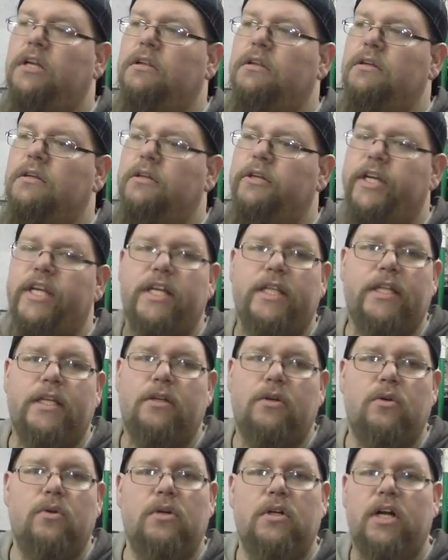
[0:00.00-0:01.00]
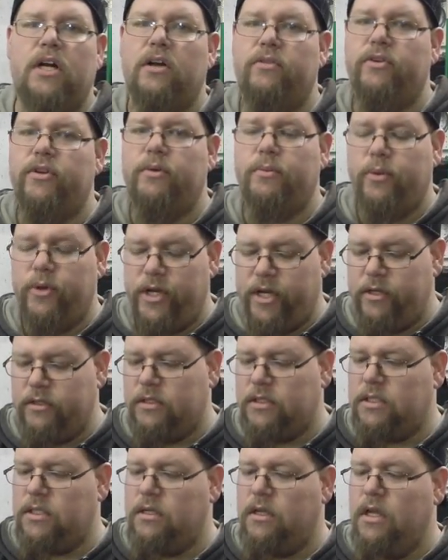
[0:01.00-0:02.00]
and or helicoil, however you
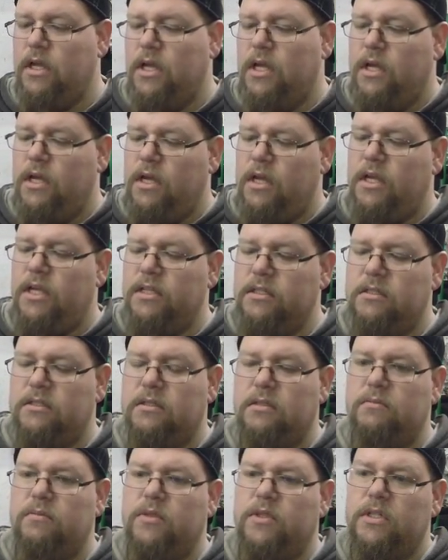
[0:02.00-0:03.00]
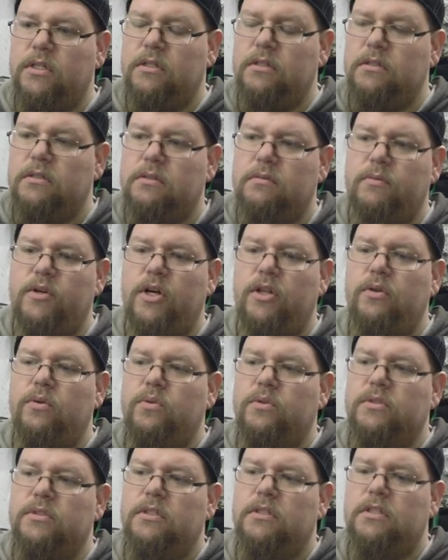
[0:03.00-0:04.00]
pronounce it, and some uh, some other
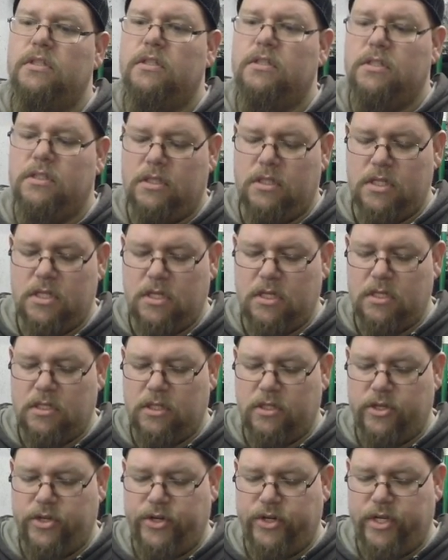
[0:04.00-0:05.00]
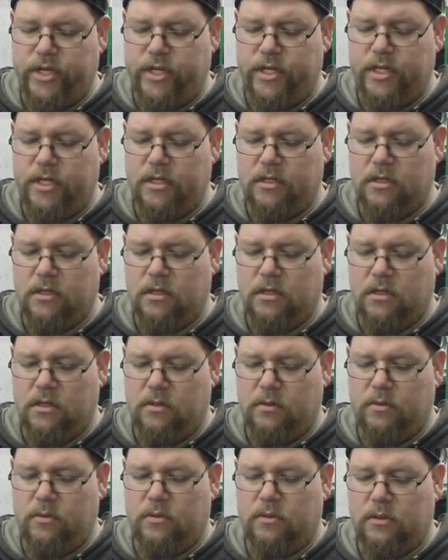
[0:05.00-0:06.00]
ones. These are uh,
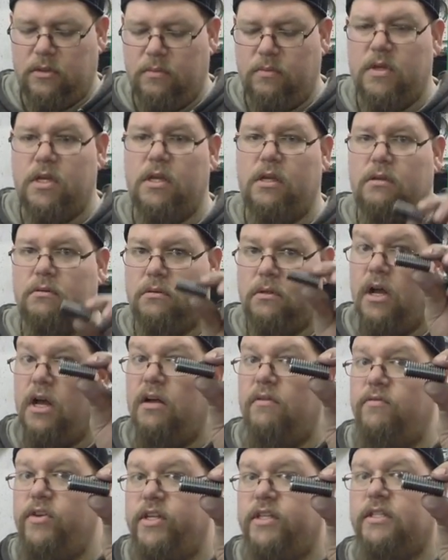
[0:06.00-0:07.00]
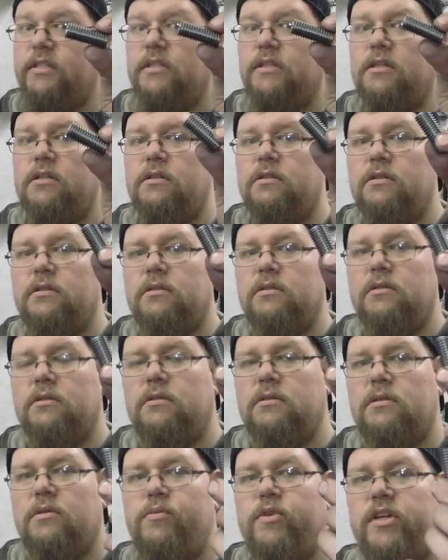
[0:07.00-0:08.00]
to me, obviously,
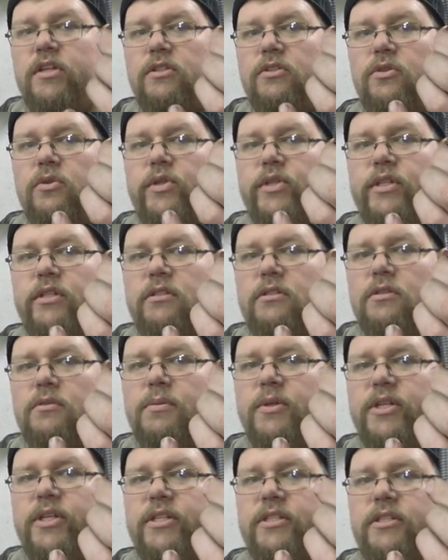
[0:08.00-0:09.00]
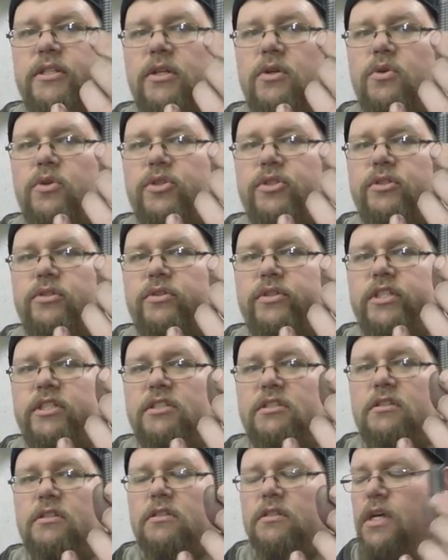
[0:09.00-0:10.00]
the best choice just because of the coarse
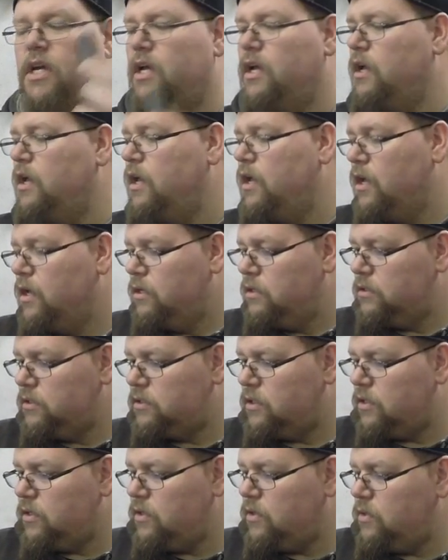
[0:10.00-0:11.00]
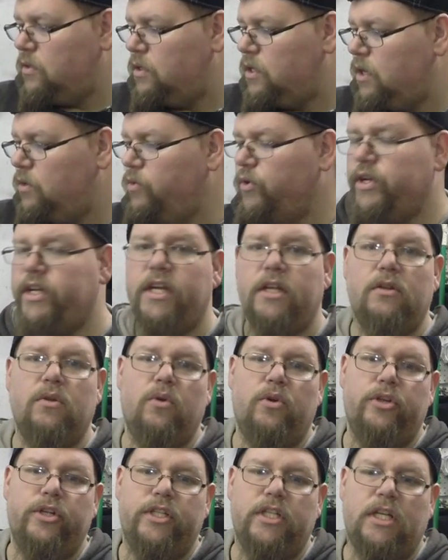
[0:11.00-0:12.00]
threads. So I went ahead and
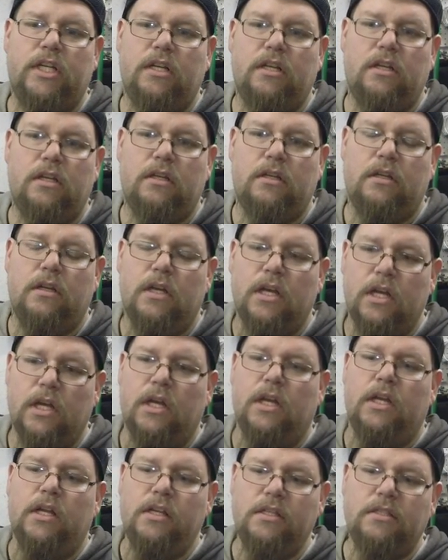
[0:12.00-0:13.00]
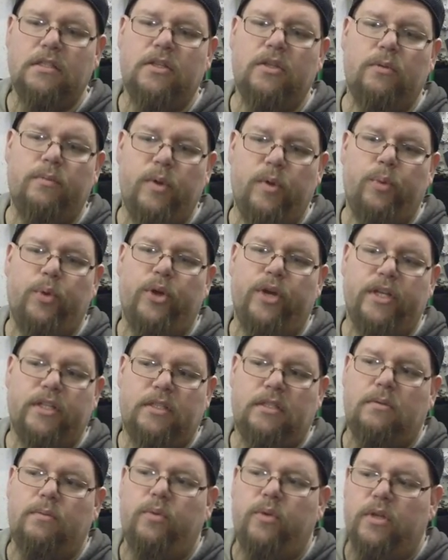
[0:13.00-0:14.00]
ordered the kit. And it's a little bit
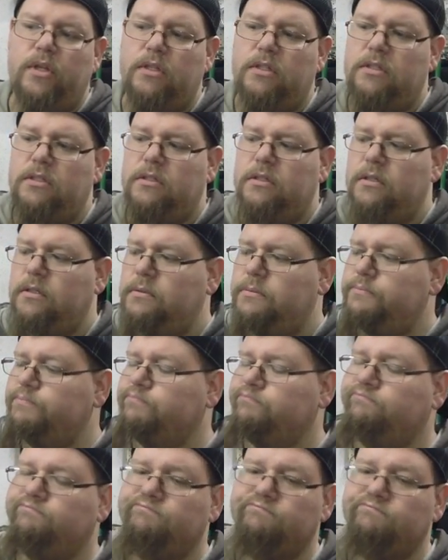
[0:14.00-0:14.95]
pricey, but um,